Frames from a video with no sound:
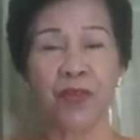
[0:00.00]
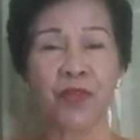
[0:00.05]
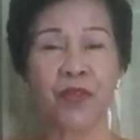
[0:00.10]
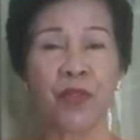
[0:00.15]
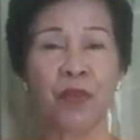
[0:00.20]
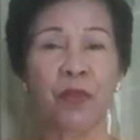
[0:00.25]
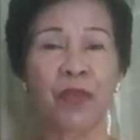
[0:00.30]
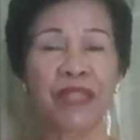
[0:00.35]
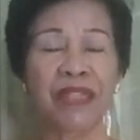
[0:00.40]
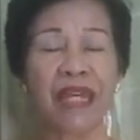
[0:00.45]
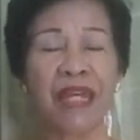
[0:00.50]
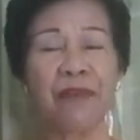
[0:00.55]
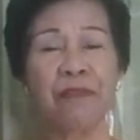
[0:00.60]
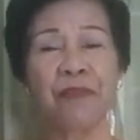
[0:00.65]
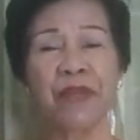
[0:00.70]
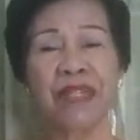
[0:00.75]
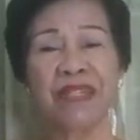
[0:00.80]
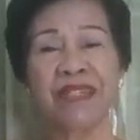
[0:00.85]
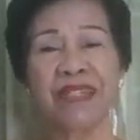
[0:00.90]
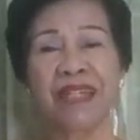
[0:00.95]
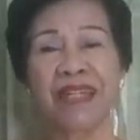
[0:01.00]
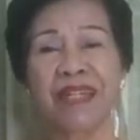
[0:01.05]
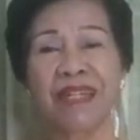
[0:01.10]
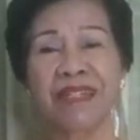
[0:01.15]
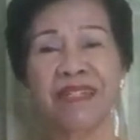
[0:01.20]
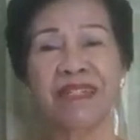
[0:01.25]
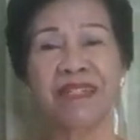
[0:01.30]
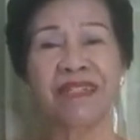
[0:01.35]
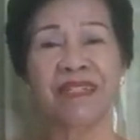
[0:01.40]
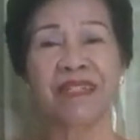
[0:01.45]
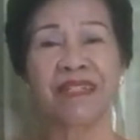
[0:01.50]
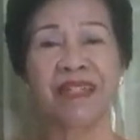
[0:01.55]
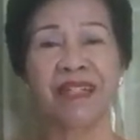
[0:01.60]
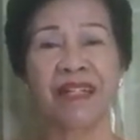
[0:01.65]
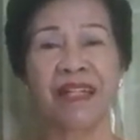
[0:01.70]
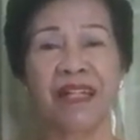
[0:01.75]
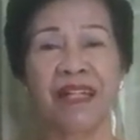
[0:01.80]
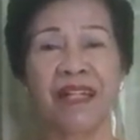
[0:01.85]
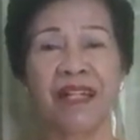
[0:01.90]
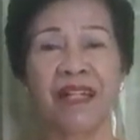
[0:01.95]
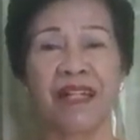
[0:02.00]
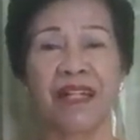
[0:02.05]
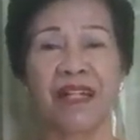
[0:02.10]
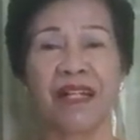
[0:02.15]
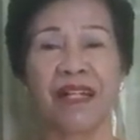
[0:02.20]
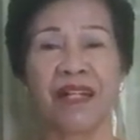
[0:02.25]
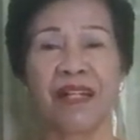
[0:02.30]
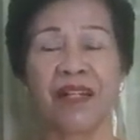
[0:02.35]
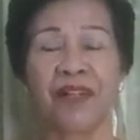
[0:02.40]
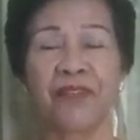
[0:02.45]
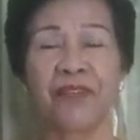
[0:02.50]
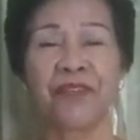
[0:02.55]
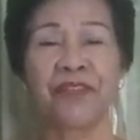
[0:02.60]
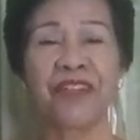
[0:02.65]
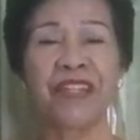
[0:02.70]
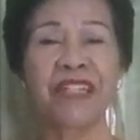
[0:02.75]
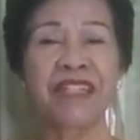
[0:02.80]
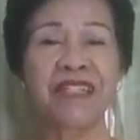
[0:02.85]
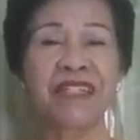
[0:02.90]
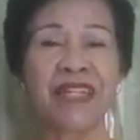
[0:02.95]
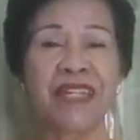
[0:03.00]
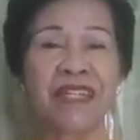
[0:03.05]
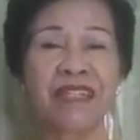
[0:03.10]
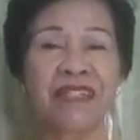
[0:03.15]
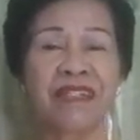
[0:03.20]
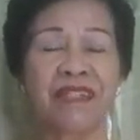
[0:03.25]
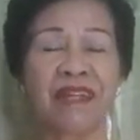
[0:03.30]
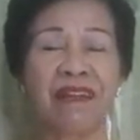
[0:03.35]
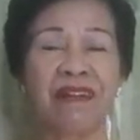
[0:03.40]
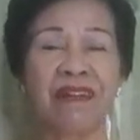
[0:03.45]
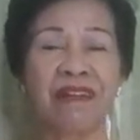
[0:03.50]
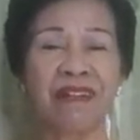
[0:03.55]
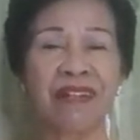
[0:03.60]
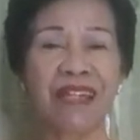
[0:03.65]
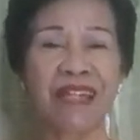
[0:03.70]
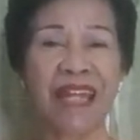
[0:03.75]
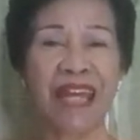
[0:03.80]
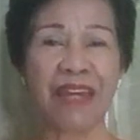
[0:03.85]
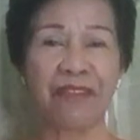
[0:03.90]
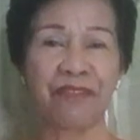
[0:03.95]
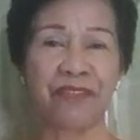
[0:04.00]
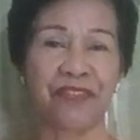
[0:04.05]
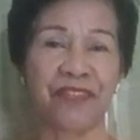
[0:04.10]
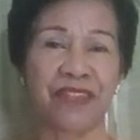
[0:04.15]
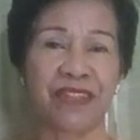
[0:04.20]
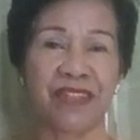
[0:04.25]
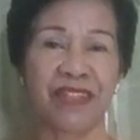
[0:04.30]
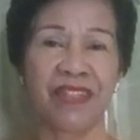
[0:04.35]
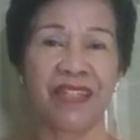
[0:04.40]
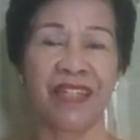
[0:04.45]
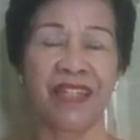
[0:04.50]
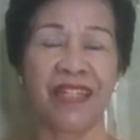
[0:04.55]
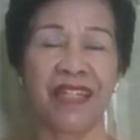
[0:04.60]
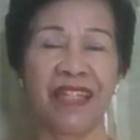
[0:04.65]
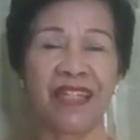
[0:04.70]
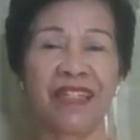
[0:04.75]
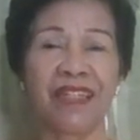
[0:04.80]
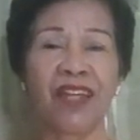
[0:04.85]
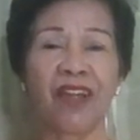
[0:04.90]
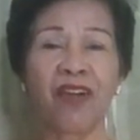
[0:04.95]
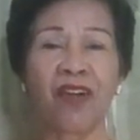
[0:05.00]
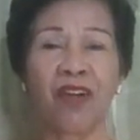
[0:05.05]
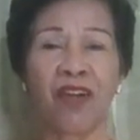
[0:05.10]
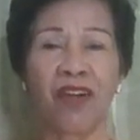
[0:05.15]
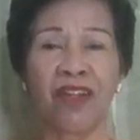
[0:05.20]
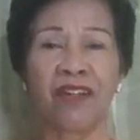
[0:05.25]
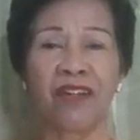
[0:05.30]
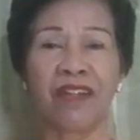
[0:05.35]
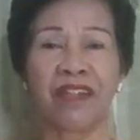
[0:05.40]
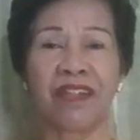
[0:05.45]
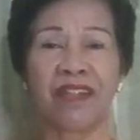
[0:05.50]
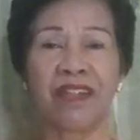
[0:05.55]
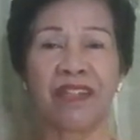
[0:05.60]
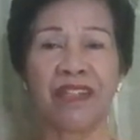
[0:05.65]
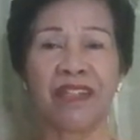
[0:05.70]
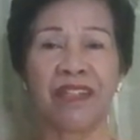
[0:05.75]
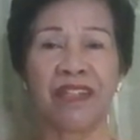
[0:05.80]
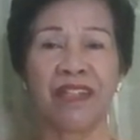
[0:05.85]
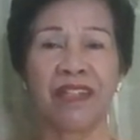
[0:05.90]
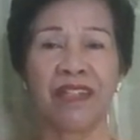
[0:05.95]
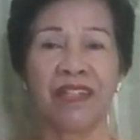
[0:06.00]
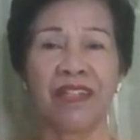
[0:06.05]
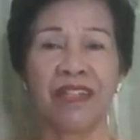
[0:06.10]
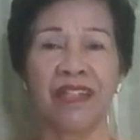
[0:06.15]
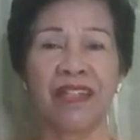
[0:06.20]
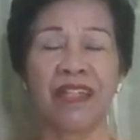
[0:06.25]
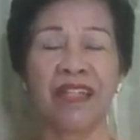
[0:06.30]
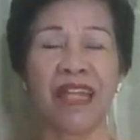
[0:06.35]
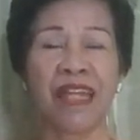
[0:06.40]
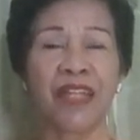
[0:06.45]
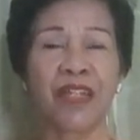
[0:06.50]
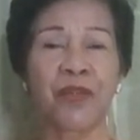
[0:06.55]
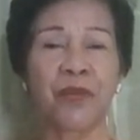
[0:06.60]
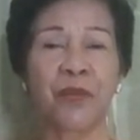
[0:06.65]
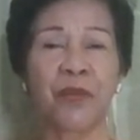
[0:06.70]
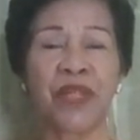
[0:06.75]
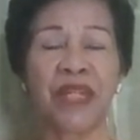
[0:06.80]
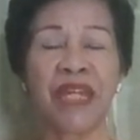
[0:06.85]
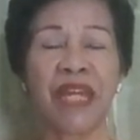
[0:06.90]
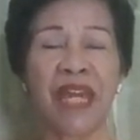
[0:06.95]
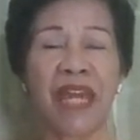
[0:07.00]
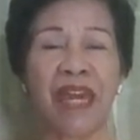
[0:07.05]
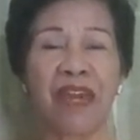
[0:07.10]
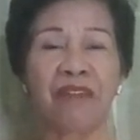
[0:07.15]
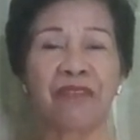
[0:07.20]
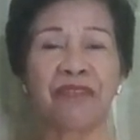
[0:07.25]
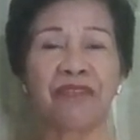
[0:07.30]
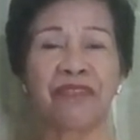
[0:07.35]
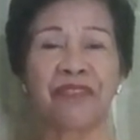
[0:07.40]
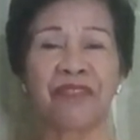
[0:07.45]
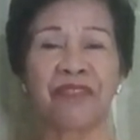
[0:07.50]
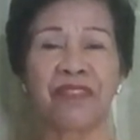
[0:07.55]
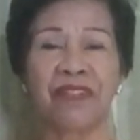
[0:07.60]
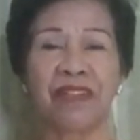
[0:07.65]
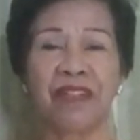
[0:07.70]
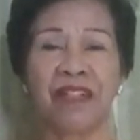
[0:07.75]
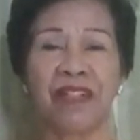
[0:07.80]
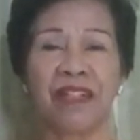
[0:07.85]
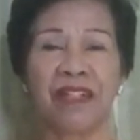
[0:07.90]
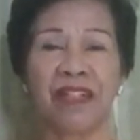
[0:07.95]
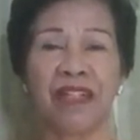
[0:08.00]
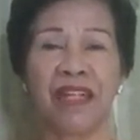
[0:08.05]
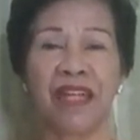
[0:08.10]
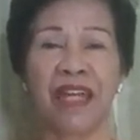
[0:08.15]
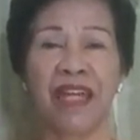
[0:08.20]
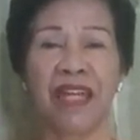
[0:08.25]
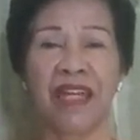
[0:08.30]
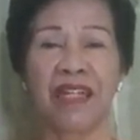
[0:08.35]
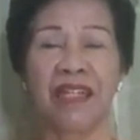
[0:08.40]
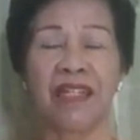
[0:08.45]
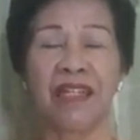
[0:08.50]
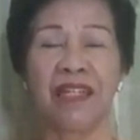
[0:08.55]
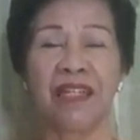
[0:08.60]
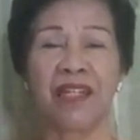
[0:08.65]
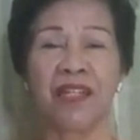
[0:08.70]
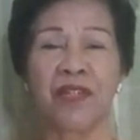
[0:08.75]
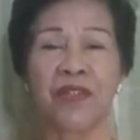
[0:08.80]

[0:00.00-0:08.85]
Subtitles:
So what happened is feces are left in the colon like we have a